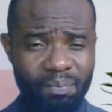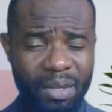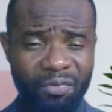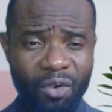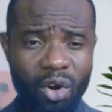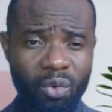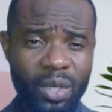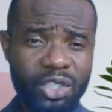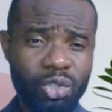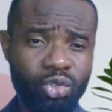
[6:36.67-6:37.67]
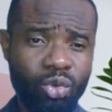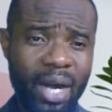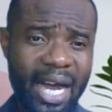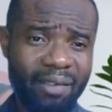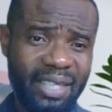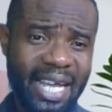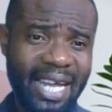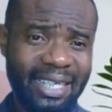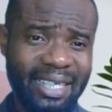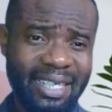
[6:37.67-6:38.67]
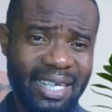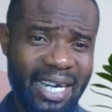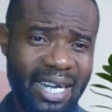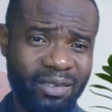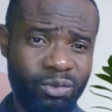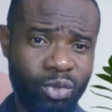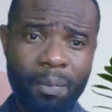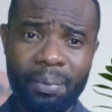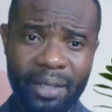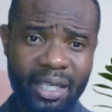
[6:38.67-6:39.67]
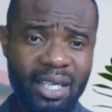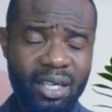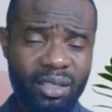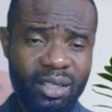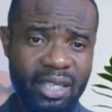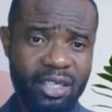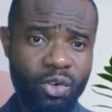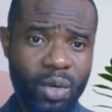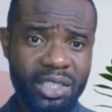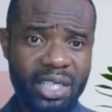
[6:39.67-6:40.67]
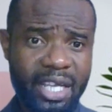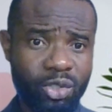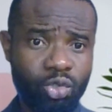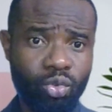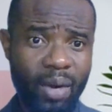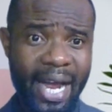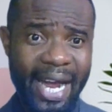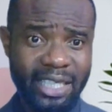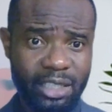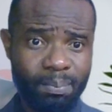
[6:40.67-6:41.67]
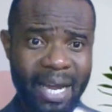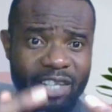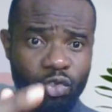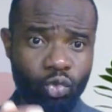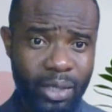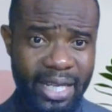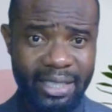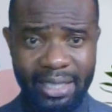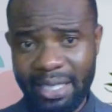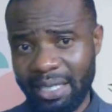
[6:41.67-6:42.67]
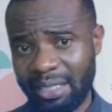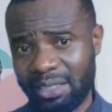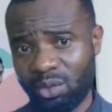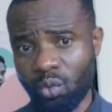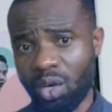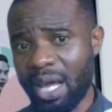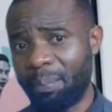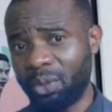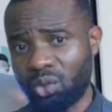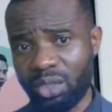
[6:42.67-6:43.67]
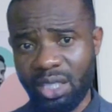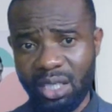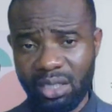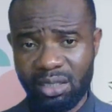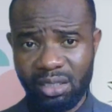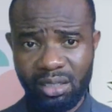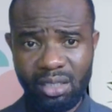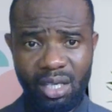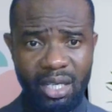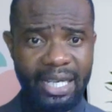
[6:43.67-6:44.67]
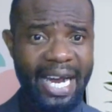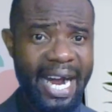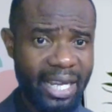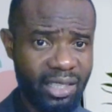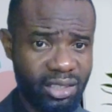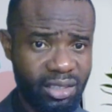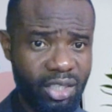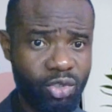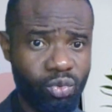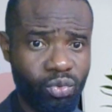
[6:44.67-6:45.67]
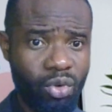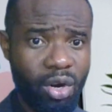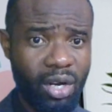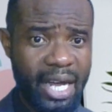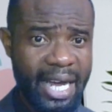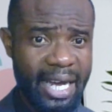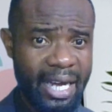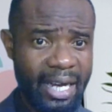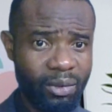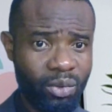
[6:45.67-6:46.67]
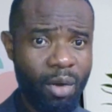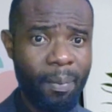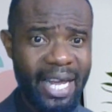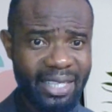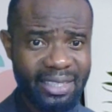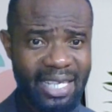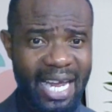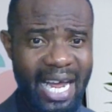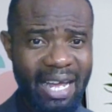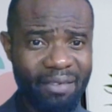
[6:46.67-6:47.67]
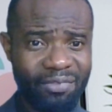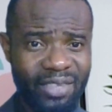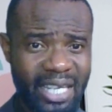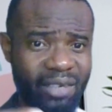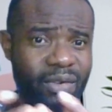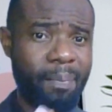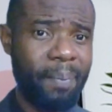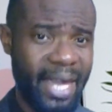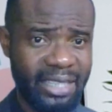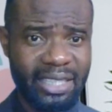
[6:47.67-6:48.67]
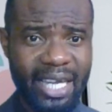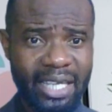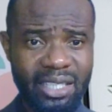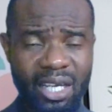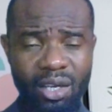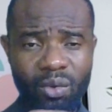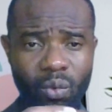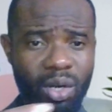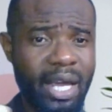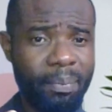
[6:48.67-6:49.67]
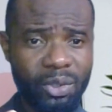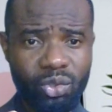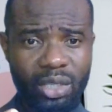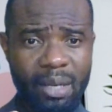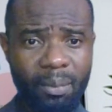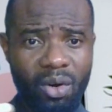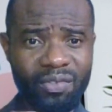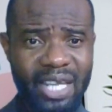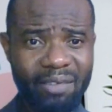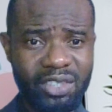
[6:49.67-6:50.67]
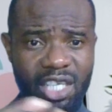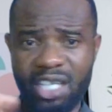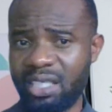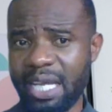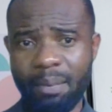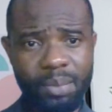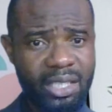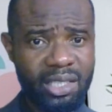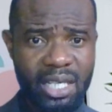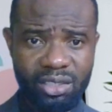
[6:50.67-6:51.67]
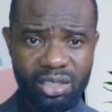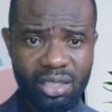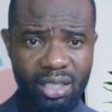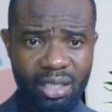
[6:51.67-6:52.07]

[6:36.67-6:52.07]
Before, we used to have that robbery. The question I used to ask my student is, what happened to these guys, these robbers? Have they repented? What happened to them? Or they have changed their business?